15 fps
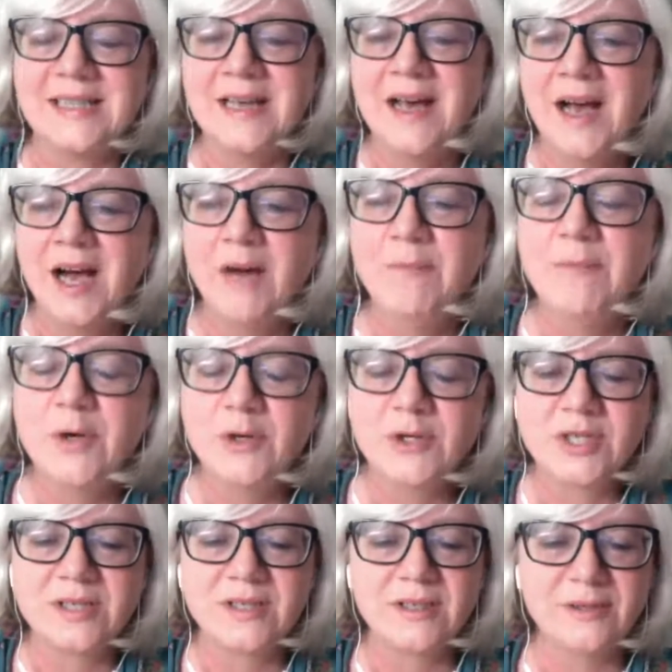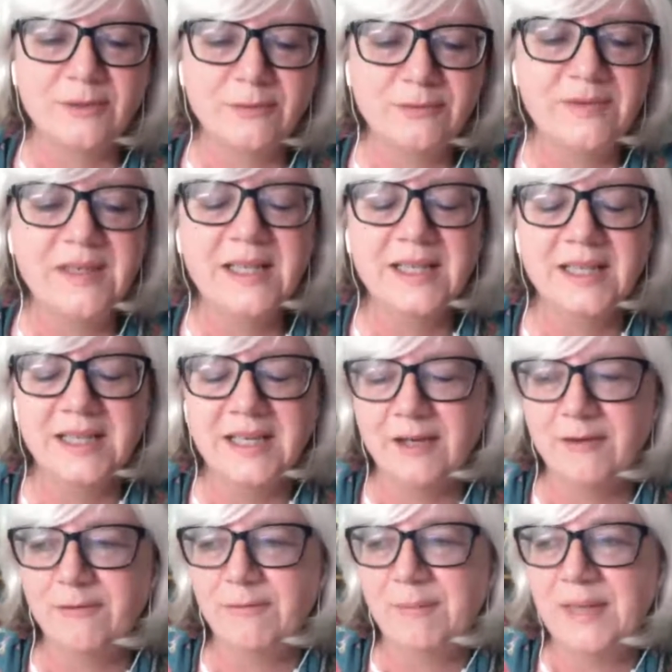emotional feeling of
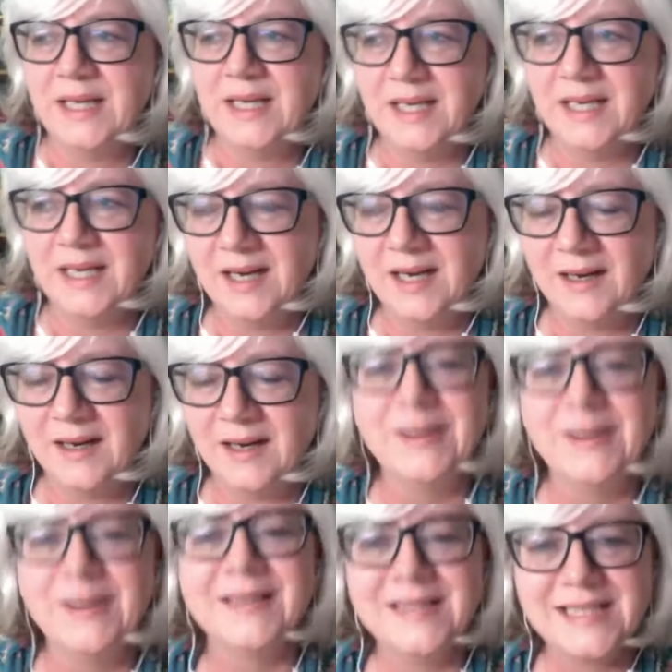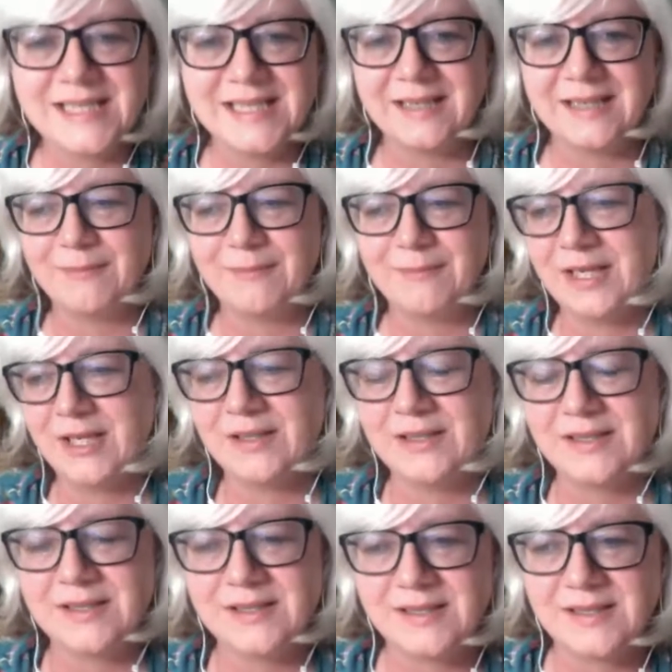being realistic,
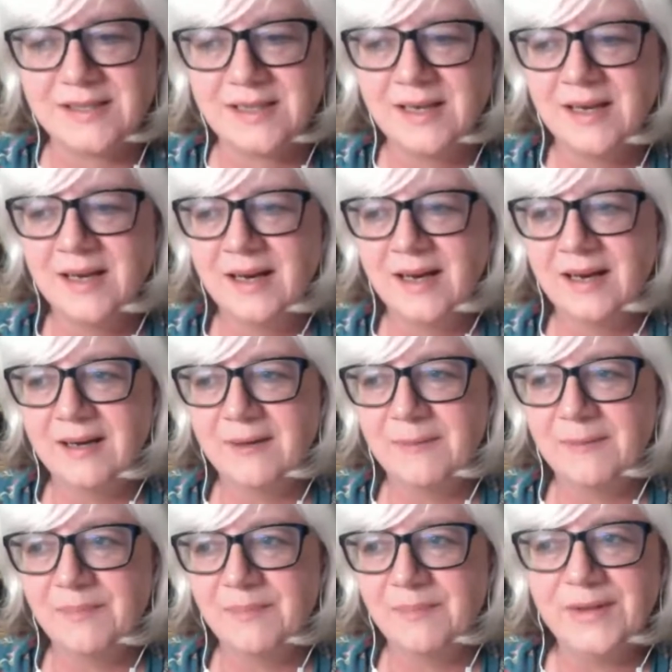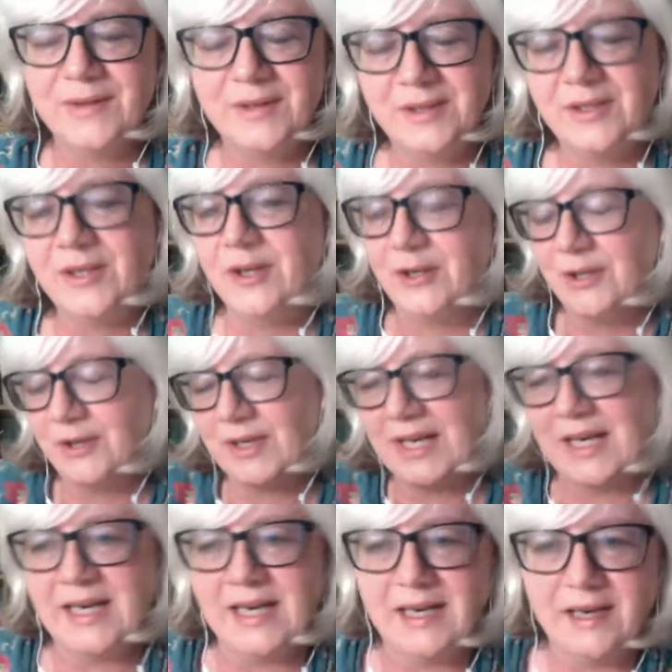because you're
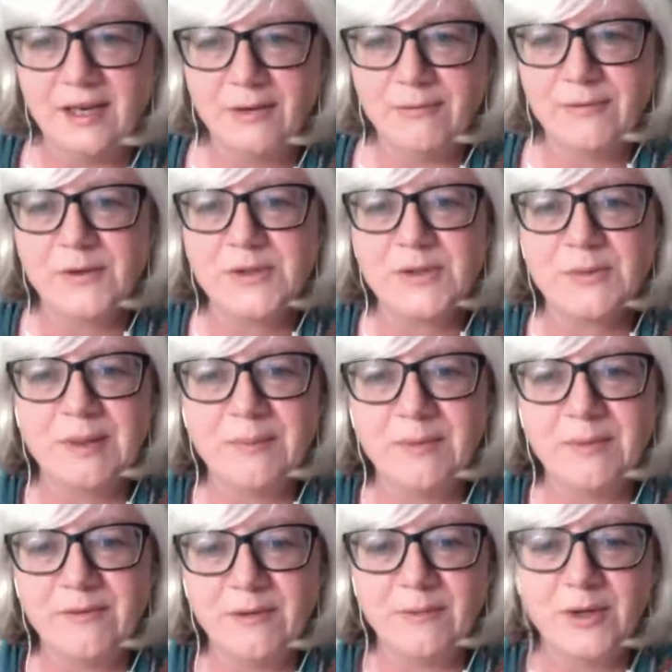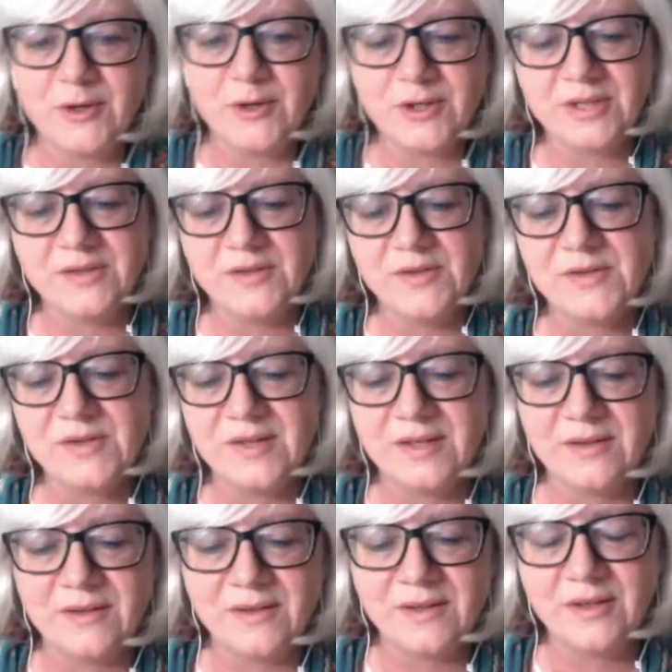getting a full sweep of emotions.
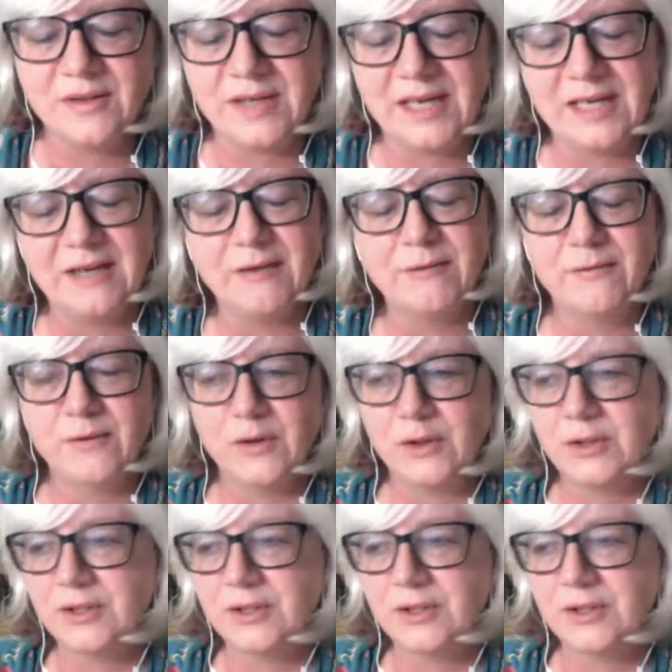You're getting a full